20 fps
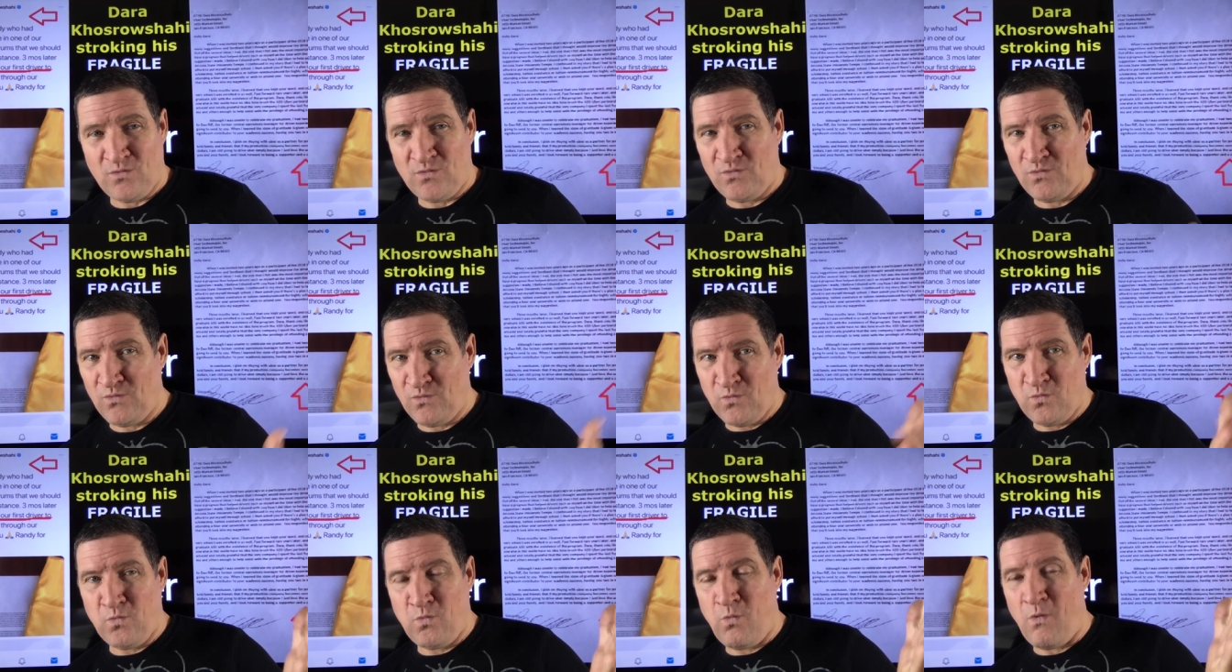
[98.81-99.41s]

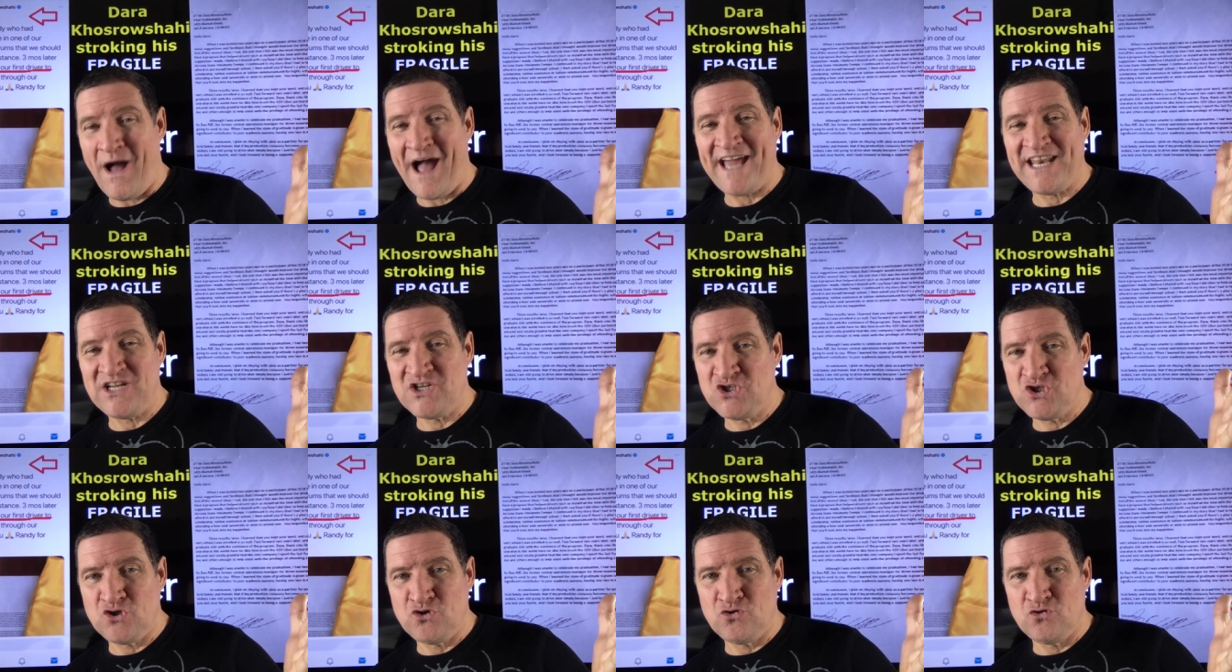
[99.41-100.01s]
why
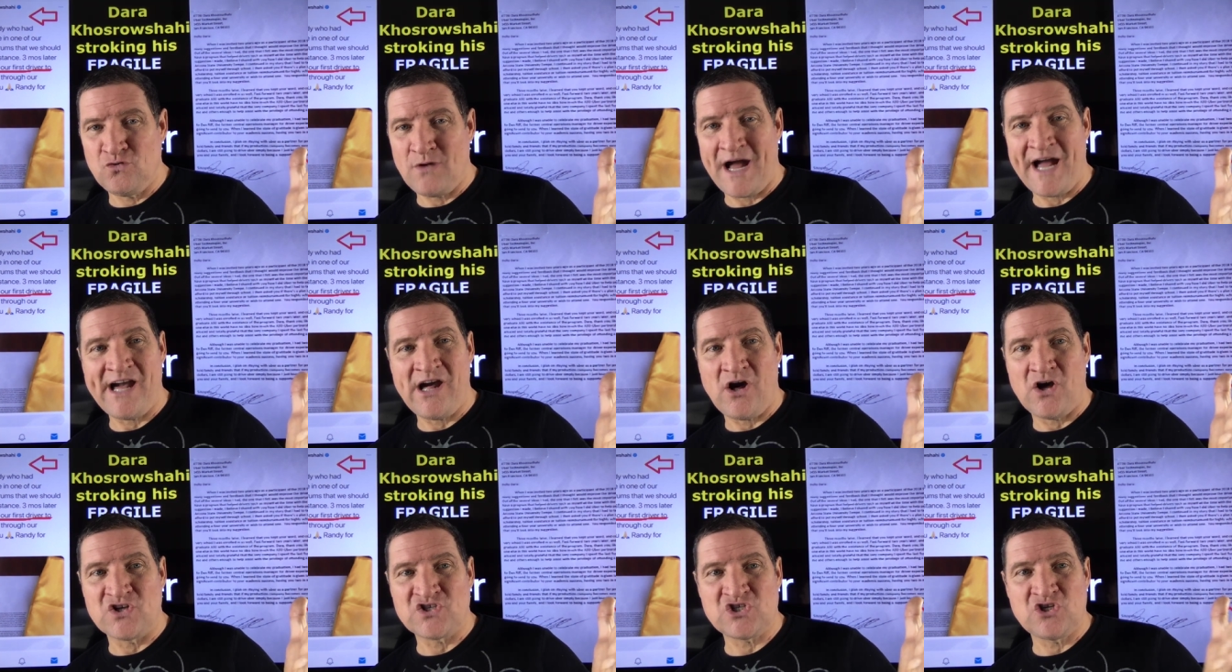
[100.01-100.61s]
did you, I
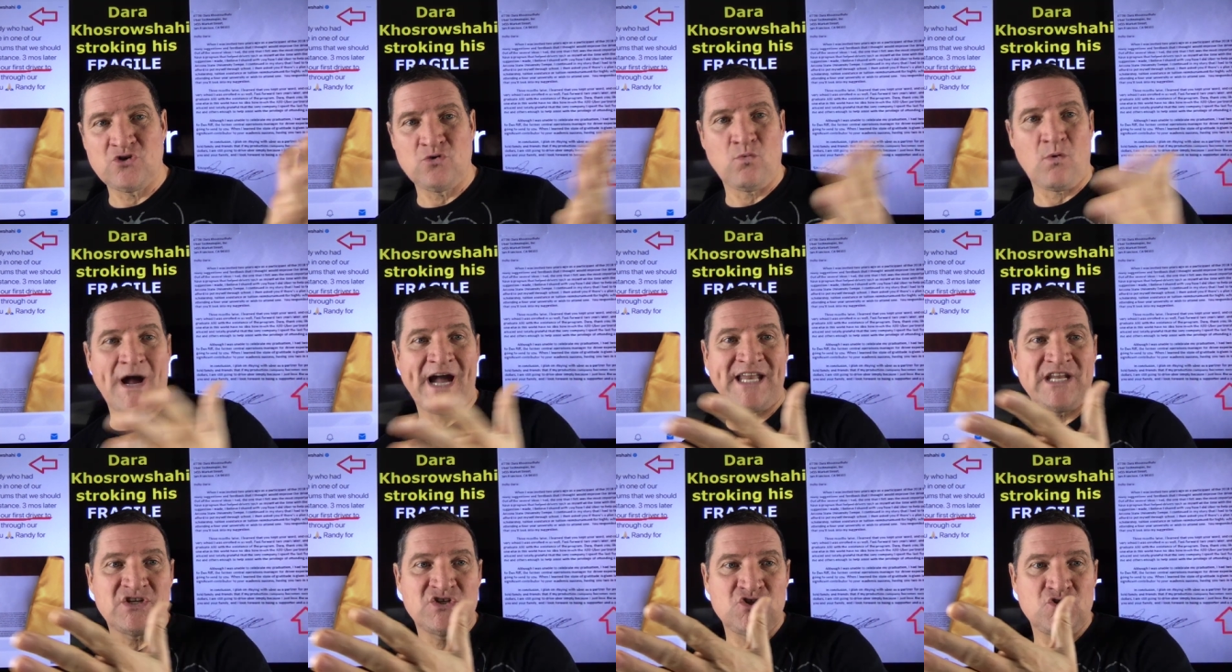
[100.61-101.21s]
ask you,
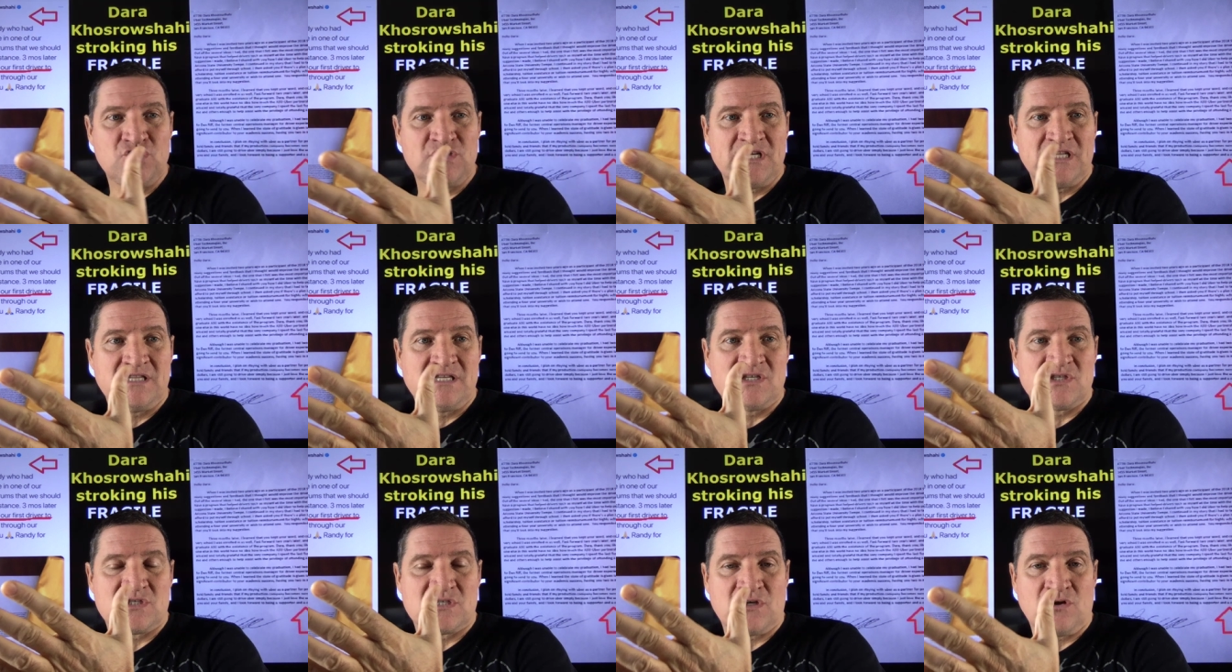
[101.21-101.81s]
why did you did
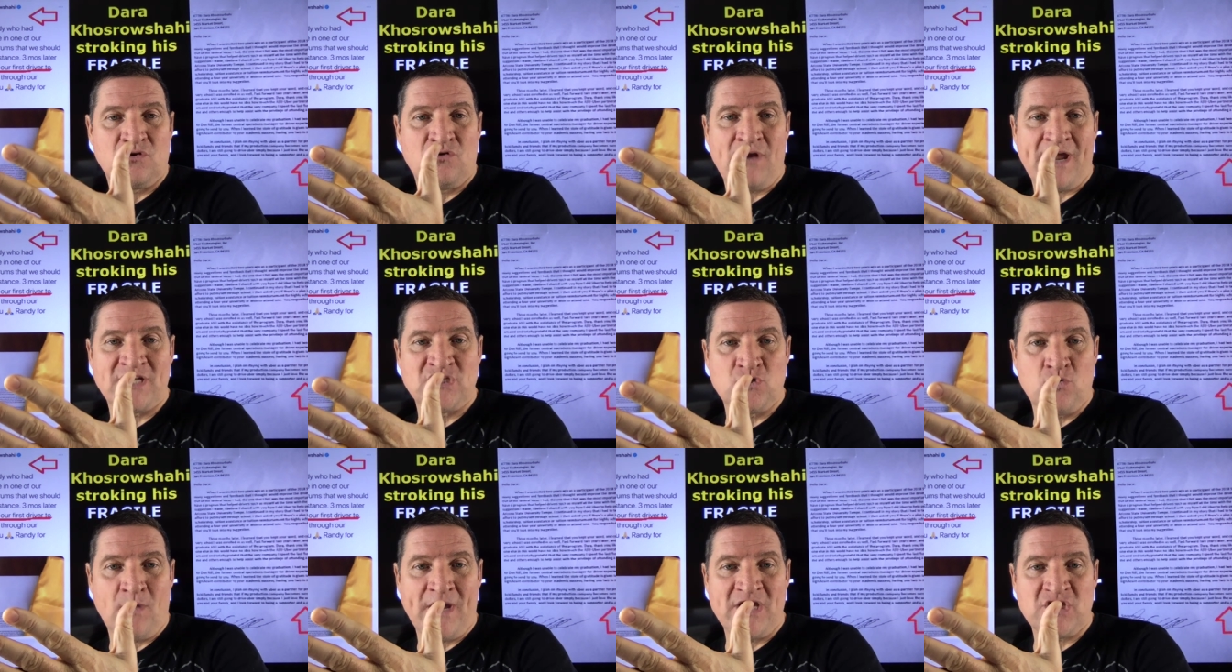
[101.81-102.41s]
this
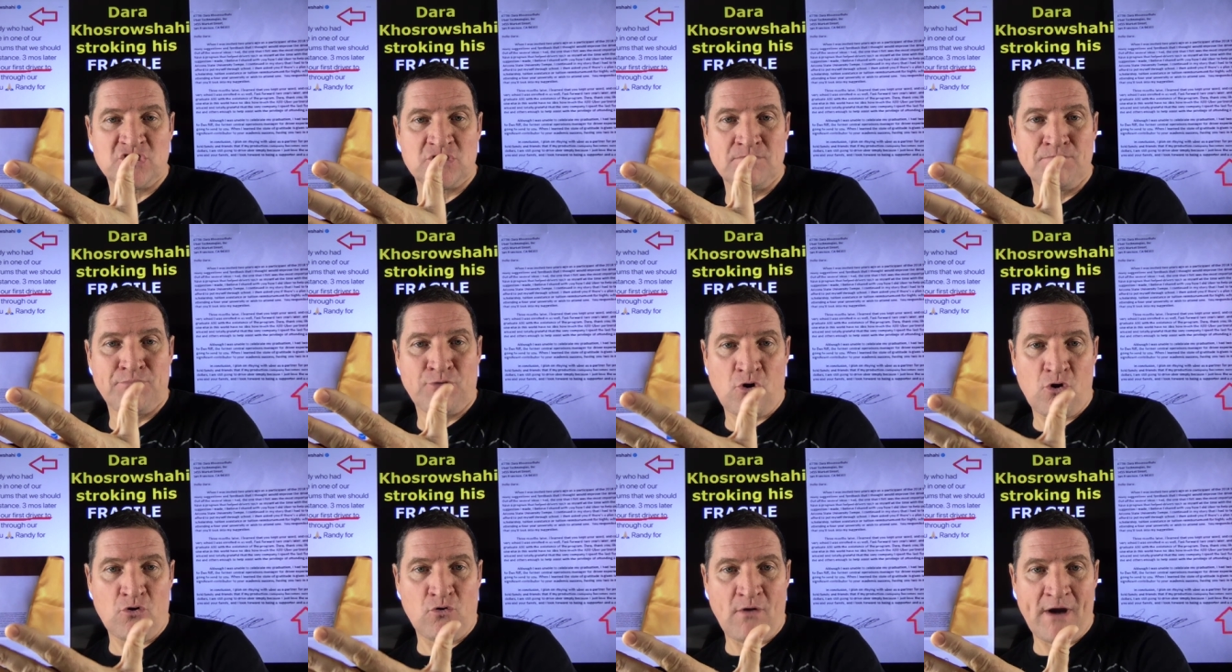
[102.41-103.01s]
graduation
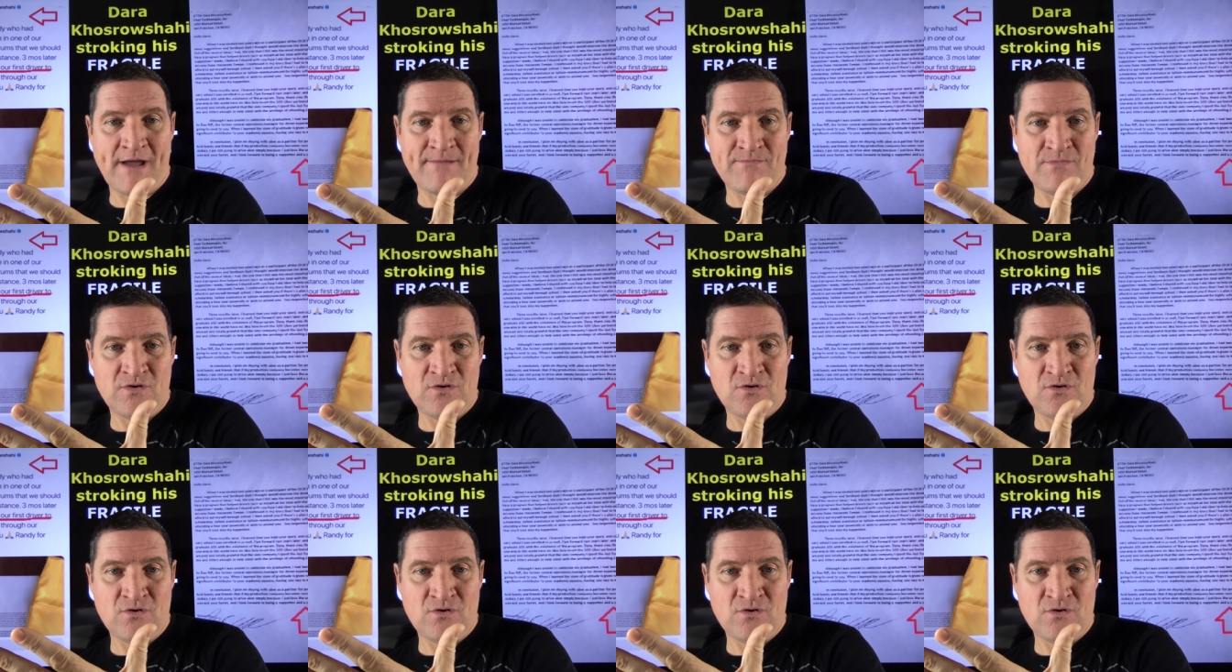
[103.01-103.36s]
program?